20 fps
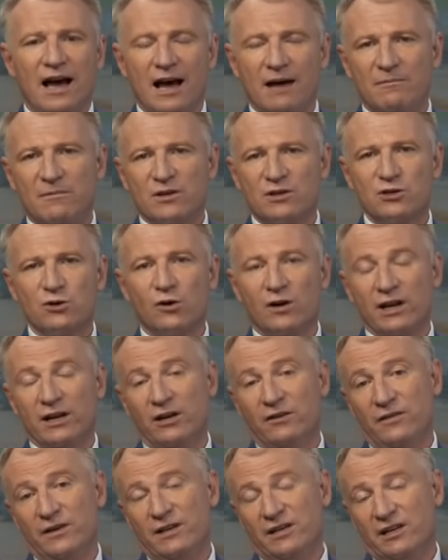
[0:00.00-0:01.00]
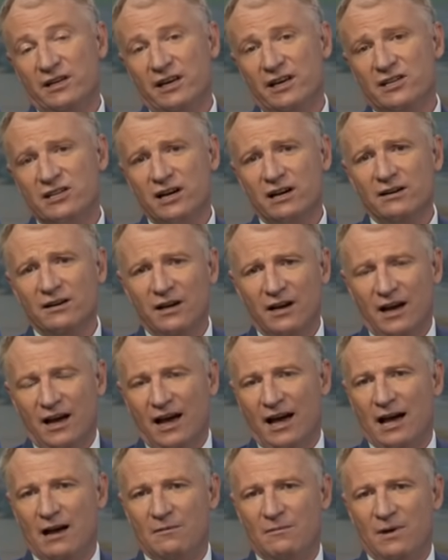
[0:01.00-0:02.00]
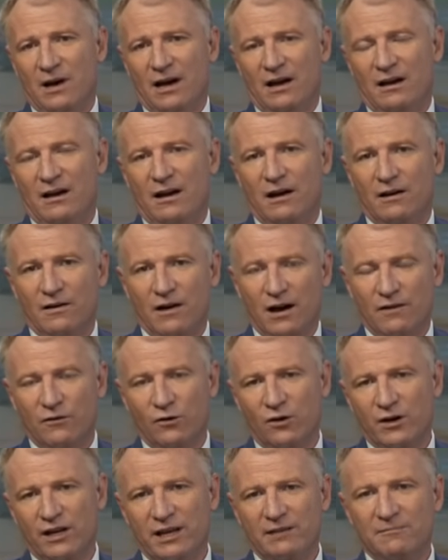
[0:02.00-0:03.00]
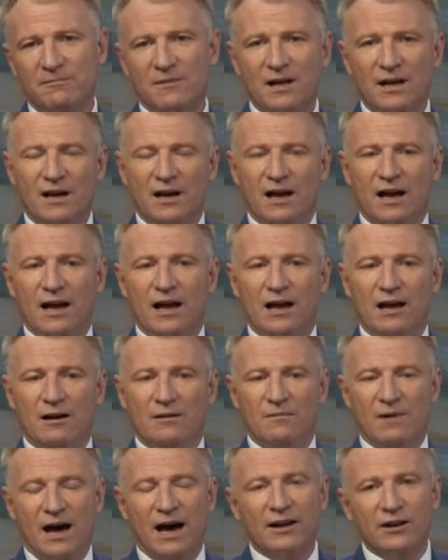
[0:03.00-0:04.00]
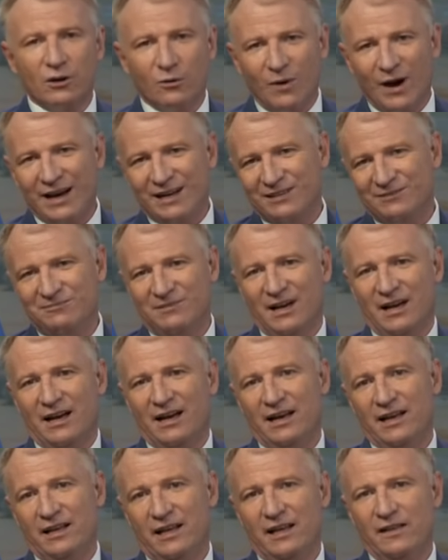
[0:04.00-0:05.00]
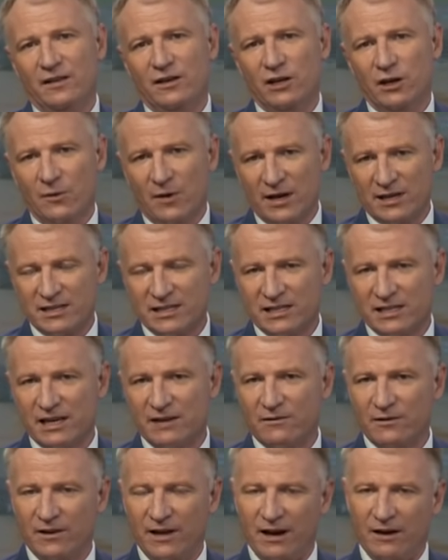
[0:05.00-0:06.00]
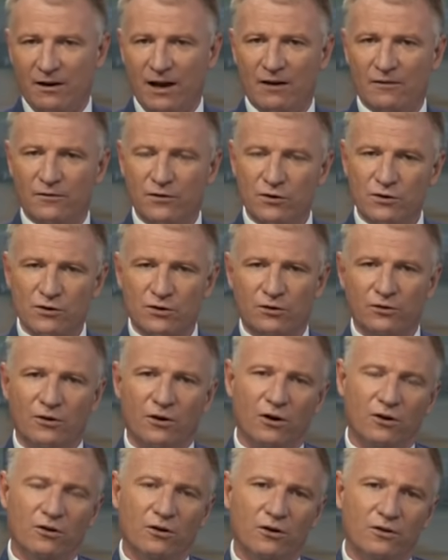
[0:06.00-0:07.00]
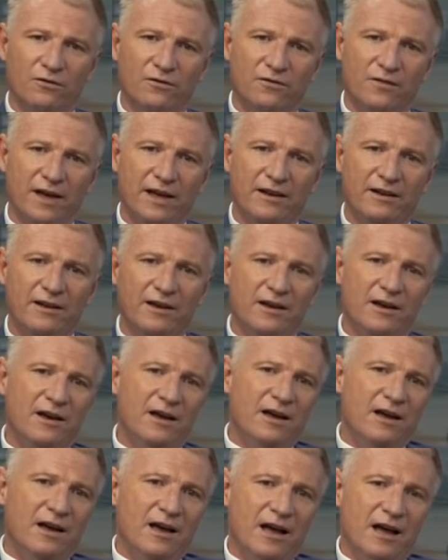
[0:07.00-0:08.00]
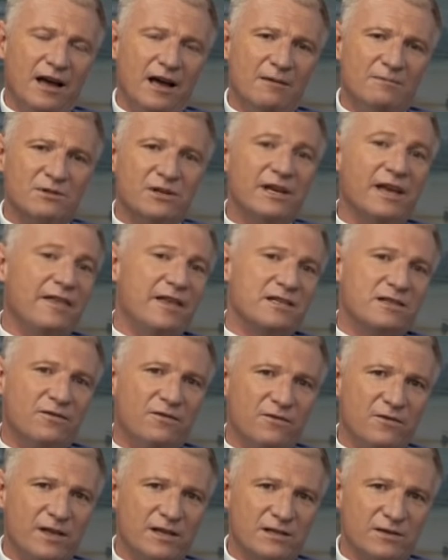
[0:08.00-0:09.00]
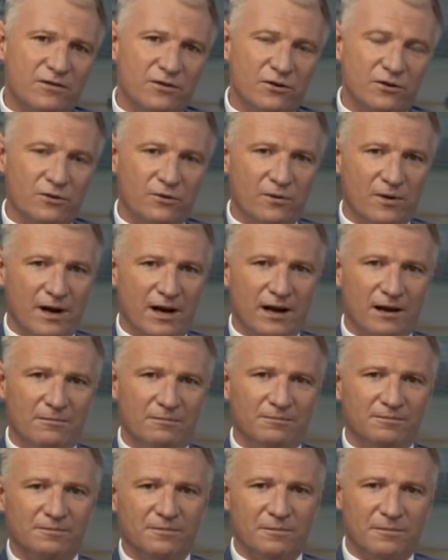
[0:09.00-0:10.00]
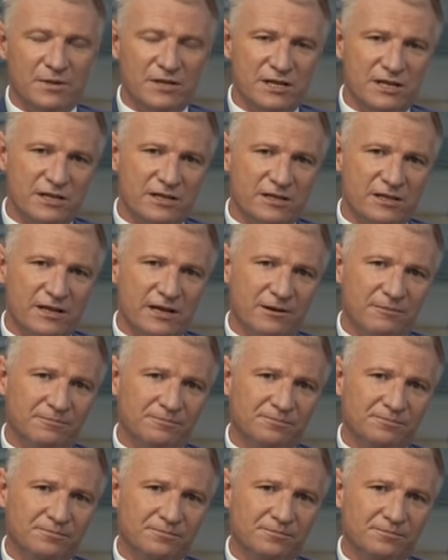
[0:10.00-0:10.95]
Um, the short end of Indonesia, uh, avoiding uh, underweight uh, in, in, the US, given our, our views on on, on Fed. Uh, so yeah, there's a there's a few um, positions there.